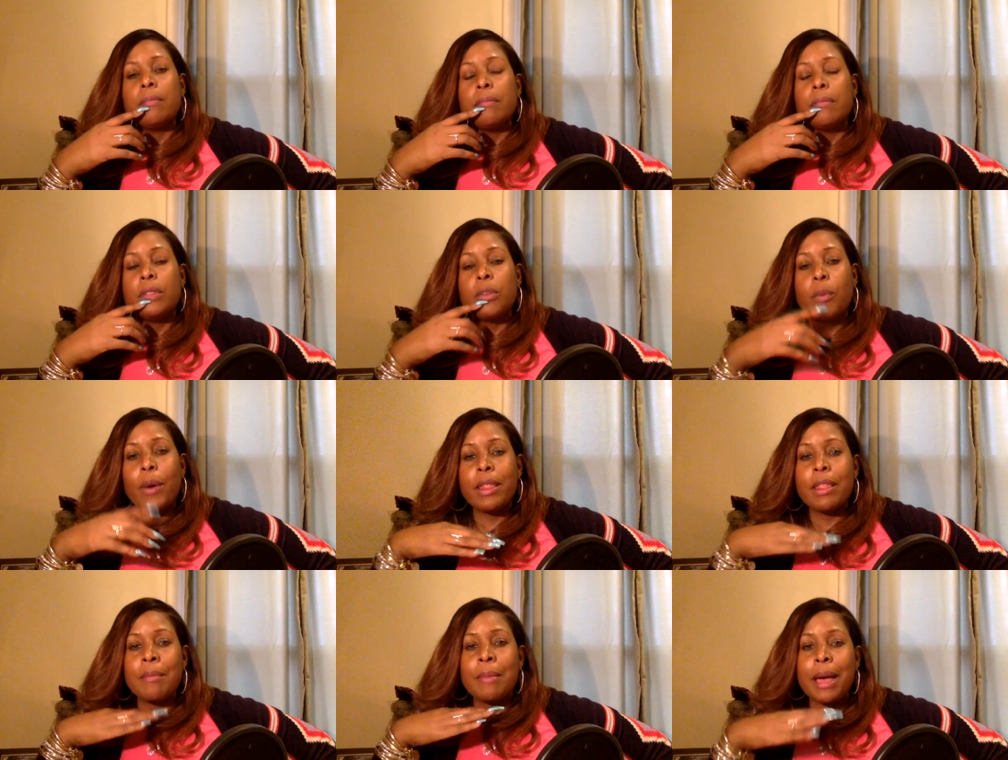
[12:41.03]
the
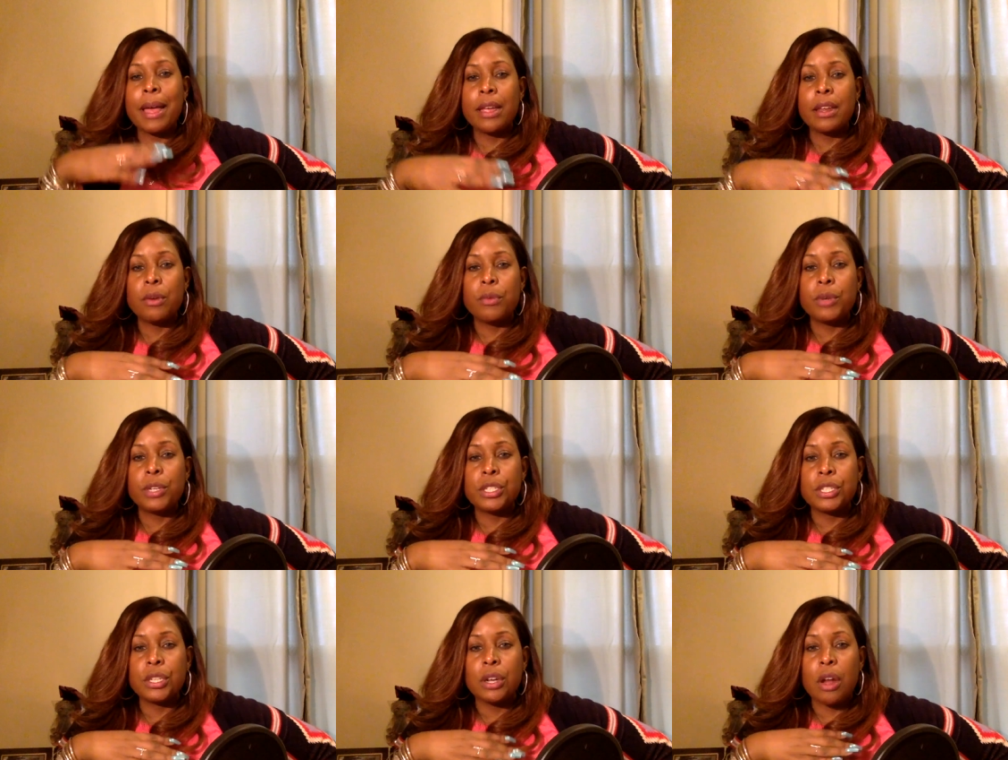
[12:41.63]
way that my
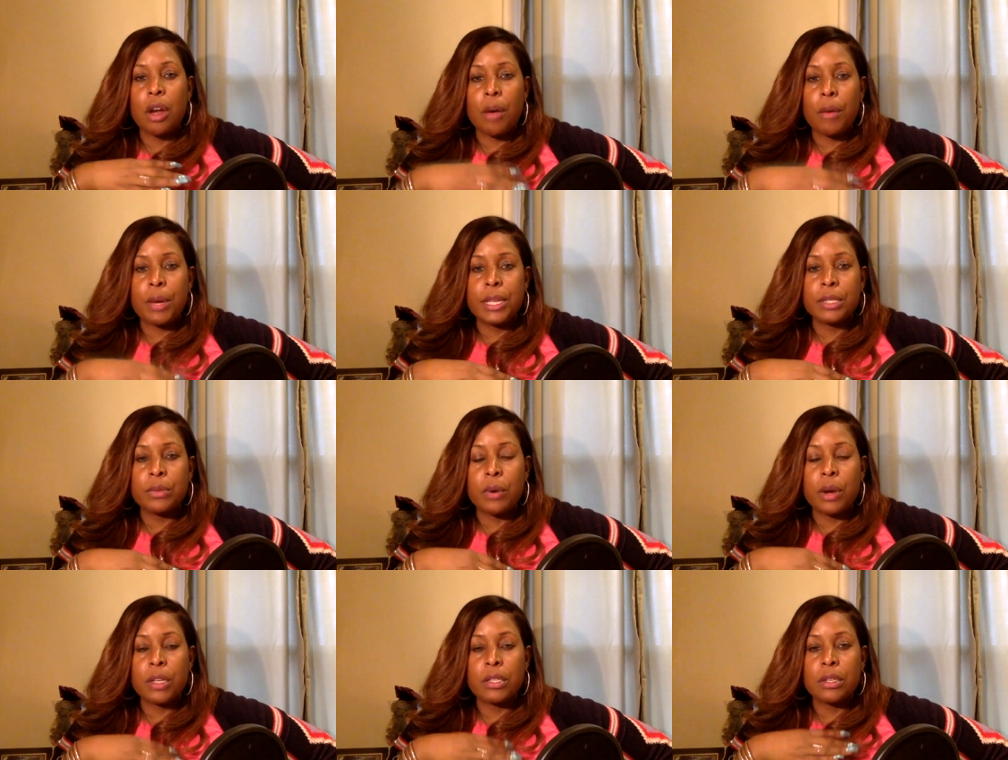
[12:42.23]
intuition
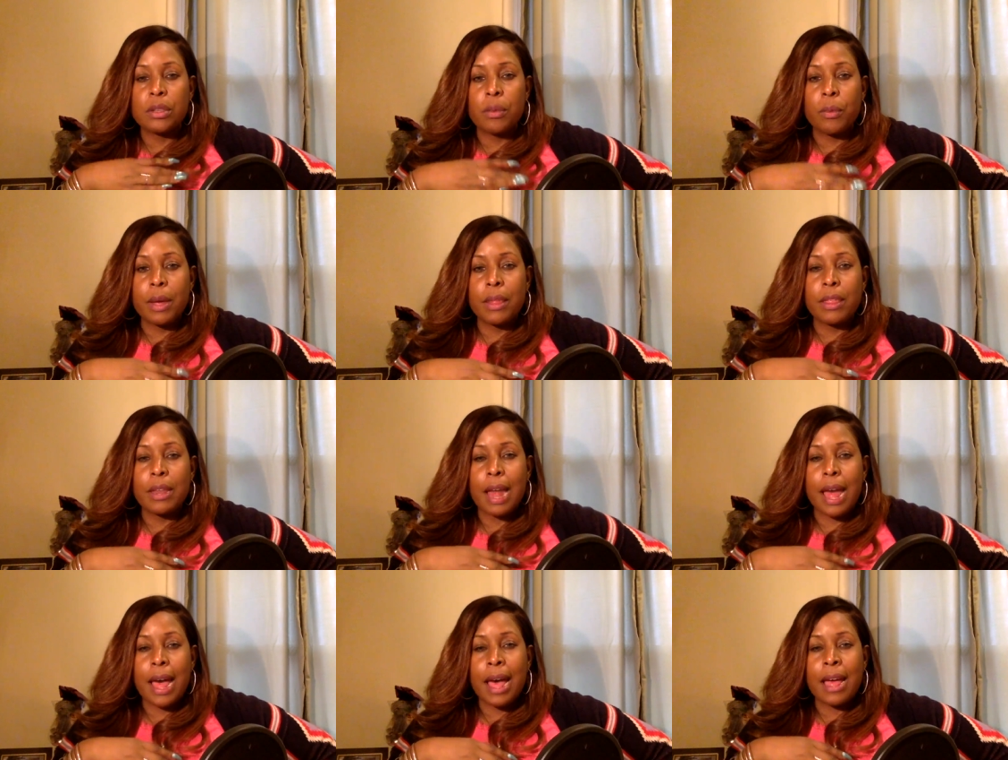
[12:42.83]
always works, or the way
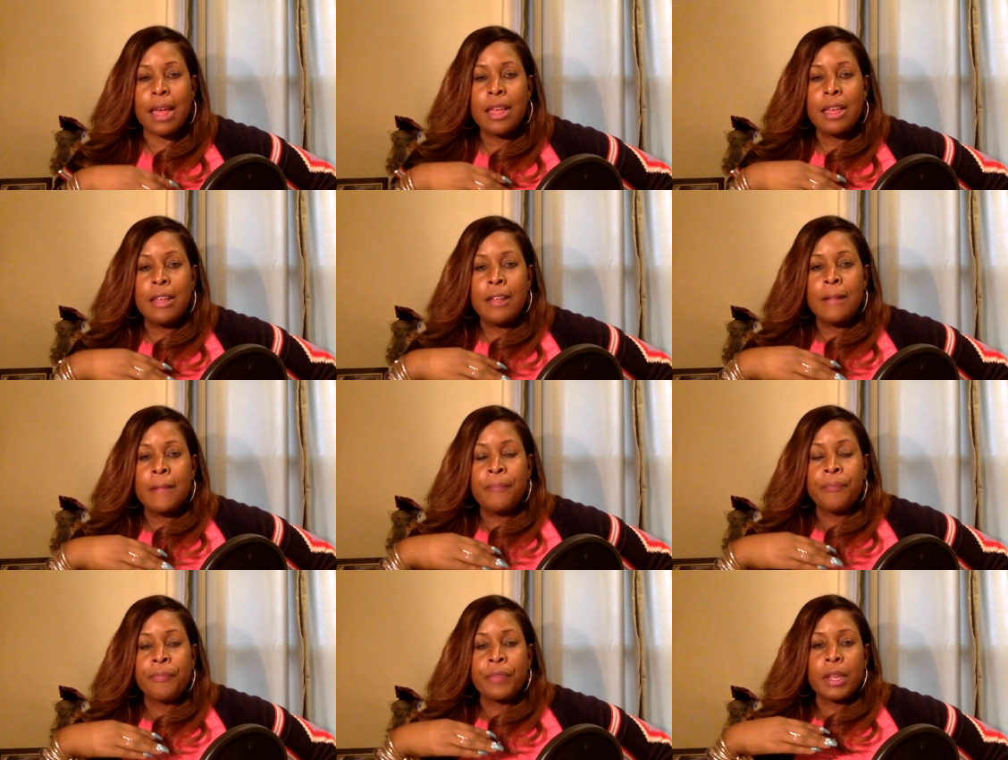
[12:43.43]
that I
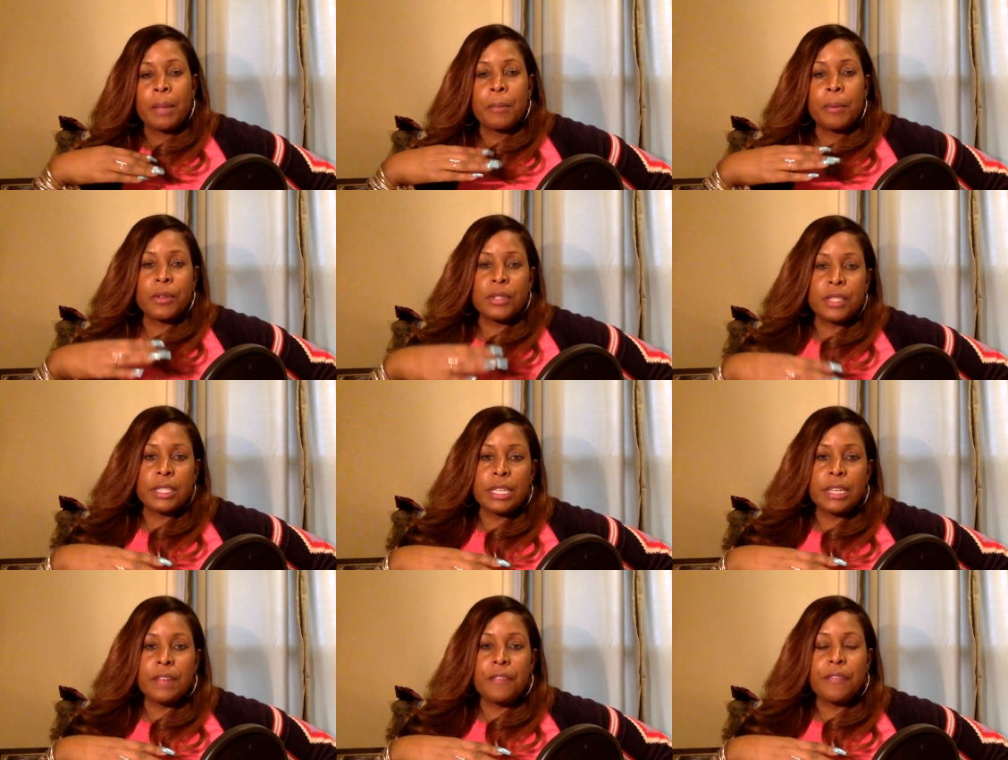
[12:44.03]

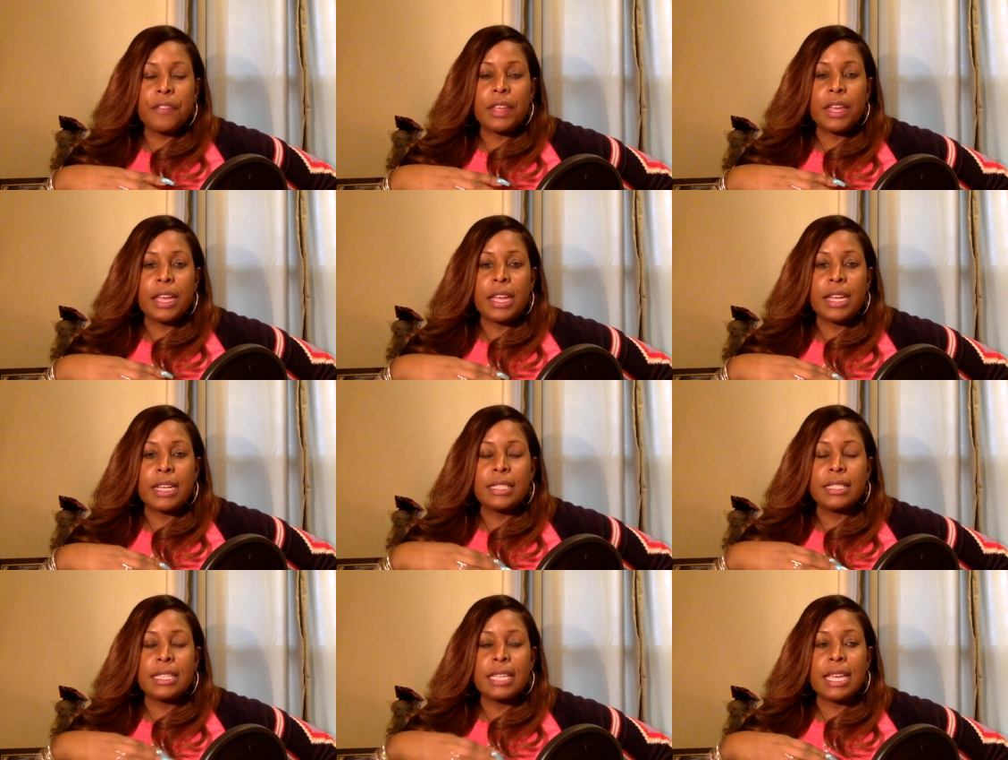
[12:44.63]
perceive
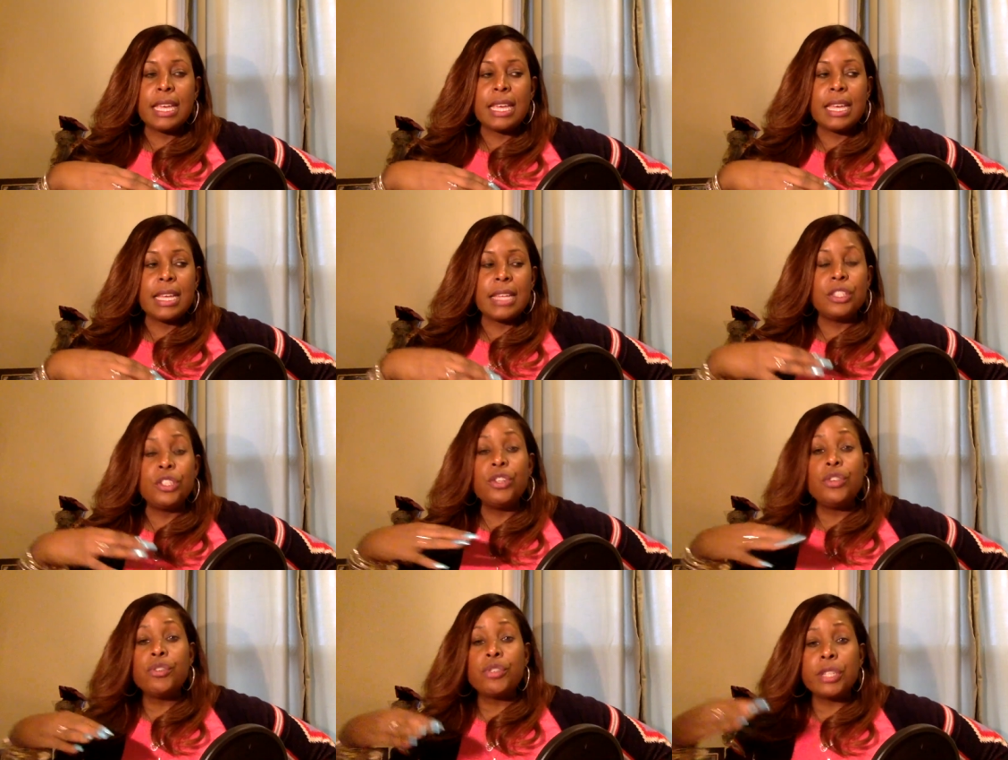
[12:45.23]
things,
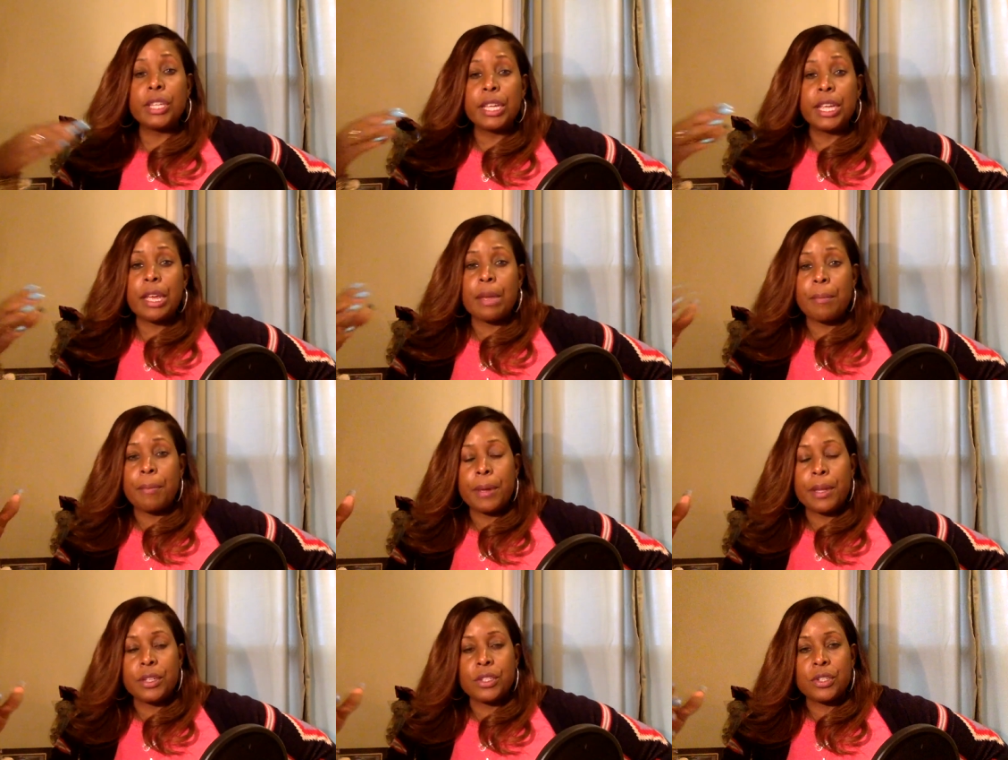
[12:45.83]
is usually
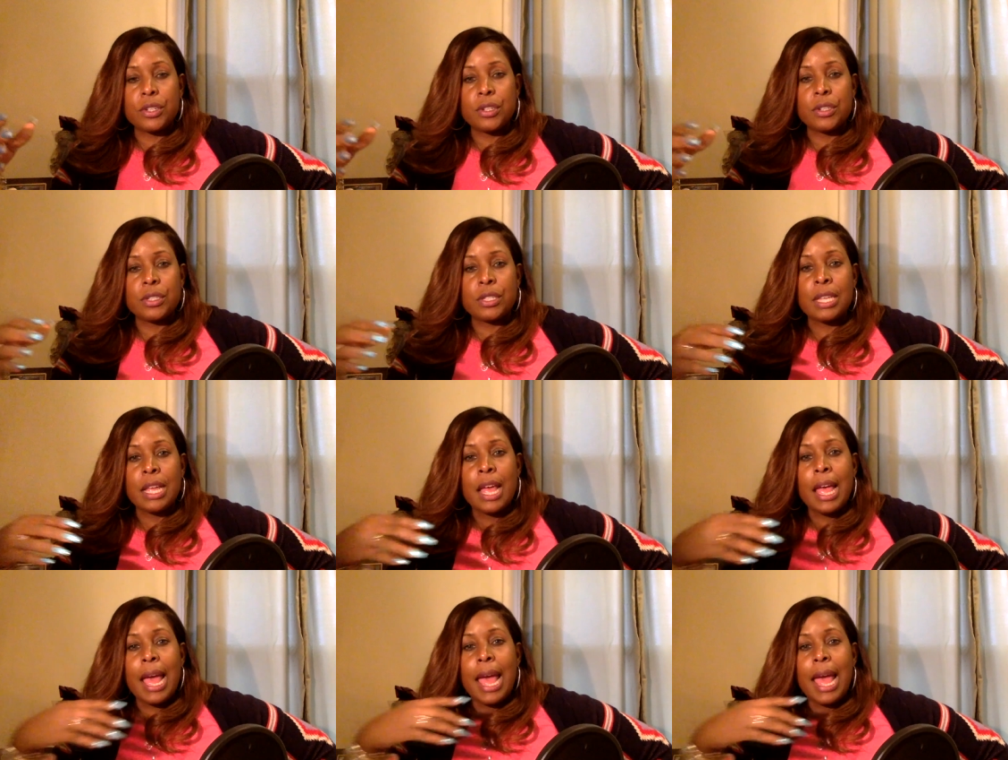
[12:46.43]
in pictures.